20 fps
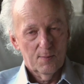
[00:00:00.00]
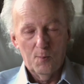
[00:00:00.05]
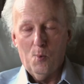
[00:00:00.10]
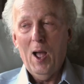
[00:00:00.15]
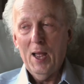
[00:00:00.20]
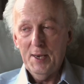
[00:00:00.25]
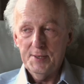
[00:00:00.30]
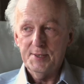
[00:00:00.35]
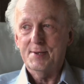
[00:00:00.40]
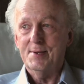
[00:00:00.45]

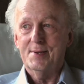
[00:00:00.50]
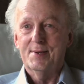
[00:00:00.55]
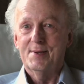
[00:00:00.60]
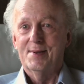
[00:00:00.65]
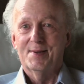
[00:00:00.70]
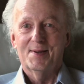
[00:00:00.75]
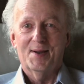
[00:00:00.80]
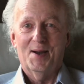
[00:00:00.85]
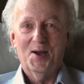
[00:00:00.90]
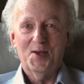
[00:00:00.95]
What?
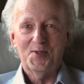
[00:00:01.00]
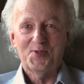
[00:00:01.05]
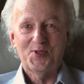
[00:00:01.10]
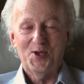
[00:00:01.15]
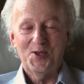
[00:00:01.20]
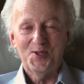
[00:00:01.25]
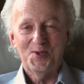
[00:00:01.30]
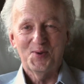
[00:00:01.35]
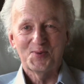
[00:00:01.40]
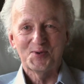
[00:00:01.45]
I
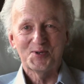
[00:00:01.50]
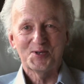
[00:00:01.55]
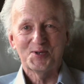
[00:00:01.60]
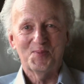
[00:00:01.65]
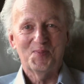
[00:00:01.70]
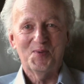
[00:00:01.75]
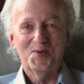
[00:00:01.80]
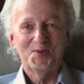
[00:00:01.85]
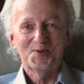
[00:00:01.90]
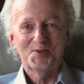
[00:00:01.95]
thought you were
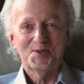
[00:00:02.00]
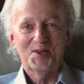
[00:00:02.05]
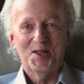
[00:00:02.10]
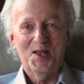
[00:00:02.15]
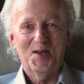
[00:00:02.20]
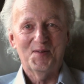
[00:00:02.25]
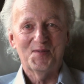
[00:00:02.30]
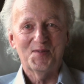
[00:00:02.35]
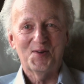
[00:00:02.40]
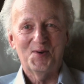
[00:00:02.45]
supposed to
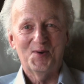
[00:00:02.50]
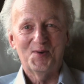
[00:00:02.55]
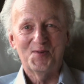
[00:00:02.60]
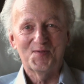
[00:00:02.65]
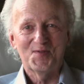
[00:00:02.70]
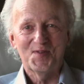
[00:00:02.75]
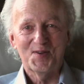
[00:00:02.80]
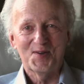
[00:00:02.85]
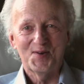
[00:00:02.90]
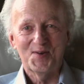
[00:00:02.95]
have it all
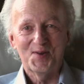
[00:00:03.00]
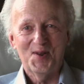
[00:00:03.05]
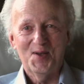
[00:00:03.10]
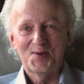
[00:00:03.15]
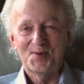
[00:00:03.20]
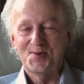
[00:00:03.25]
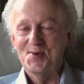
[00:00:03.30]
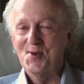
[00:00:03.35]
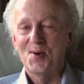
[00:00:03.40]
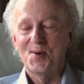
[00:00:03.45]
figured
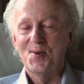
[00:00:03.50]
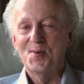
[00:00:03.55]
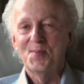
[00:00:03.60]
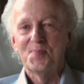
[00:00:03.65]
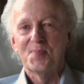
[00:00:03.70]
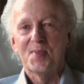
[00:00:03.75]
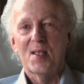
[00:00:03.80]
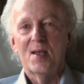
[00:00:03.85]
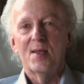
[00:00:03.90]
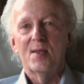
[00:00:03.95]
out. No,
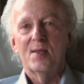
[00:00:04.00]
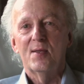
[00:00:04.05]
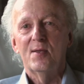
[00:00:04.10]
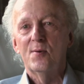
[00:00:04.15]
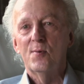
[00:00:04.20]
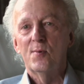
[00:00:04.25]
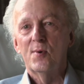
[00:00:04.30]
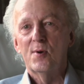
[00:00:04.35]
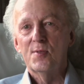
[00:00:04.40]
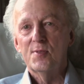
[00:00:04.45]

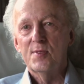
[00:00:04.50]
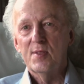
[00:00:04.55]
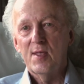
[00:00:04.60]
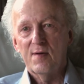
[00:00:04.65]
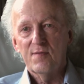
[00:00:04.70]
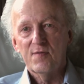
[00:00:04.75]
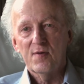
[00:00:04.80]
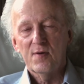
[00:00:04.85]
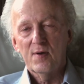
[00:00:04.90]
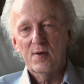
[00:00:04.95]
you will
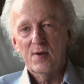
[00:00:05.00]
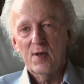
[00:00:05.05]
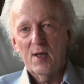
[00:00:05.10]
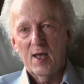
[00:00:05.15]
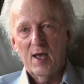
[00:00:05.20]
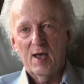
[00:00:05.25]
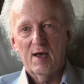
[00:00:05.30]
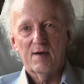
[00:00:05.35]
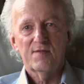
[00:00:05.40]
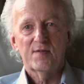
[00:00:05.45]
never
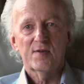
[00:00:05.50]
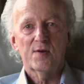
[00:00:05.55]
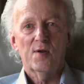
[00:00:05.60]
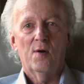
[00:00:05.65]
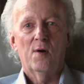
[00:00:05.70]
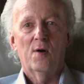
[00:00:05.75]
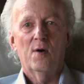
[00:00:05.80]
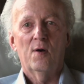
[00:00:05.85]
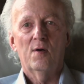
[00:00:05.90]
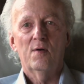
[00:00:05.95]
have it
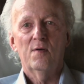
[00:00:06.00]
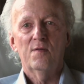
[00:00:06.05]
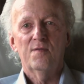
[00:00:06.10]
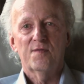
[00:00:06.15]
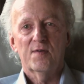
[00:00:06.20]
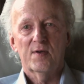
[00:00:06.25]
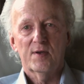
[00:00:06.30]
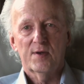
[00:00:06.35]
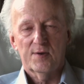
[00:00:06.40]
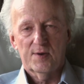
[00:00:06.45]
all
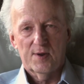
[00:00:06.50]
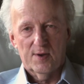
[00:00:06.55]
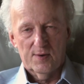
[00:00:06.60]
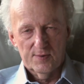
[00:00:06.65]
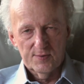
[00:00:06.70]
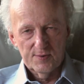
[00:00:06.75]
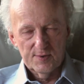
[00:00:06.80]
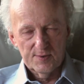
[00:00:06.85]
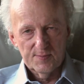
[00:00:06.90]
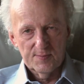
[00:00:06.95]
figured
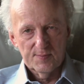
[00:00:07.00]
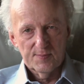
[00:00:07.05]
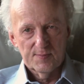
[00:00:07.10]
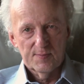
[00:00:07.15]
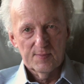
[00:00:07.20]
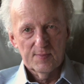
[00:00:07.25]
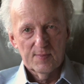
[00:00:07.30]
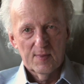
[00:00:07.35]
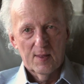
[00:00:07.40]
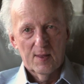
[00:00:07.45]
out.
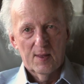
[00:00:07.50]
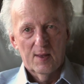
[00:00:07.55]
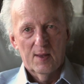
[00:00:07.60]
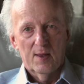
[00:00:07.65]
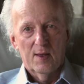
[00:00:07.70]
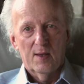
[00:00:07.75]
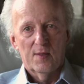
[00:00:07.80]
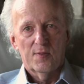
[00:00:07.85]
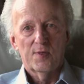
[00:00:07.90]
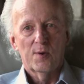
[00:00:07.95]

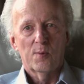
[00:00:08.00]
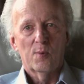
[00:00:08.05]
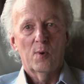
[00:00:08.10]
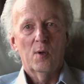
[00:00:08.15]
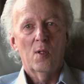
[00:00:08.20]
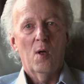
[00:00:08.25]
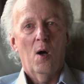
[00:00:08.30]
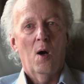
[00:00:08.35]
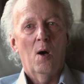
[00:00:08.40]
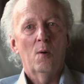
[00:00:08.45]
There
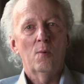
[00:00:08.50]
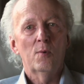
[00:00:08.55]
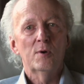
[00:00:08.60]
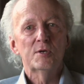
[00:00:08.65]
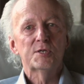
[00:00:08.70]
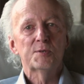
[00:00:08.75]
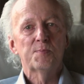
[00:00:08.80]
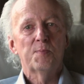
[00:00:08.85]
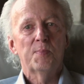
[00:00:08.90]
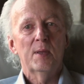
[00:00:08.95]
will
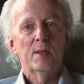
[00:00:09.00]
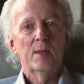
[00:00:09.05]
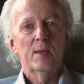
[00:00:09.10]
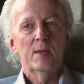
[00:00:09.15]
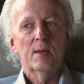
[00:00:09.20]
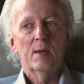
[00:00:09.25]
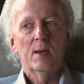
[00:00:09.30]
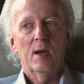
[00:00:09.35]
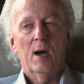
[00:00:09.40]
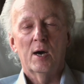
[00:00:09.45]
always
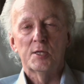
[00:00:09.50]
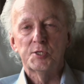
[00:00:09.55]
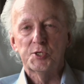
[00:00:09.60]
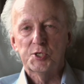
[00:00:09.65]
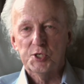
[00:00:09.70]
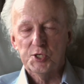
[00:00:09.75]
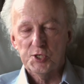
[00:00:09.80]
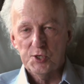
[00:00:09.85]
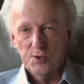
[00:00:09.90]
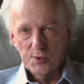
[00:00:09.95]
be
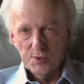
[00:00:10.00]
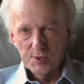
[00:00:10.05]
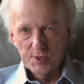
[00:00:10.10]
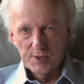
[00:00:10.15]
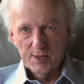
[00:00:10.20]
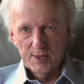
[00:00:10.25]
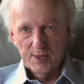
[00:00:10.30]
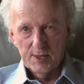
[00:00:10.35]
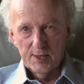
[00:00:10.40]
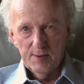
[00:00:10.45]

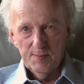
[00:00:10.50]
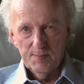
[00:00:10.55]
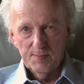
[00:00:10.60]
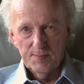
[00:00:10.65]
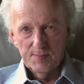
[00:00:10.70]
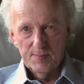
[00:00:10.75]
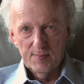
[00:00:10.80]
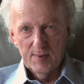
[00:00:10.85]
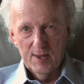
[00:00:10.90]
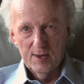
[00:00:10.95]
uncertainty
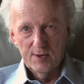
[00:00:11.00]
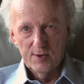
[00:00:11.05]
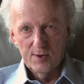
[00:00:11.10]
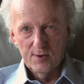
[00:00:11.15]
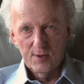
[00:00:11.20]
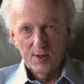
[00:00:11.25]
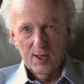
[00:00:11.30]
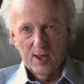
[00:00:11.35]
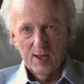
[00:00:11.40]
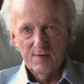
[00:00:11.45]
in
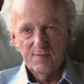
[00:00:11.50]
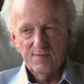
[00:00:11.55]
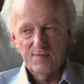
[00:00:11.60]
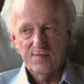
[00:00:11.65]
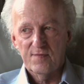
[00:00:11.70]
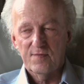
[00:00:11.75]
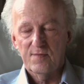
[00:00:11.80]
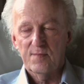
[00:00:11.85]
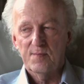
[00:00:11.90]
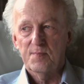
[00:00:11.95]
your
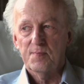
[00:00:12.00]
life.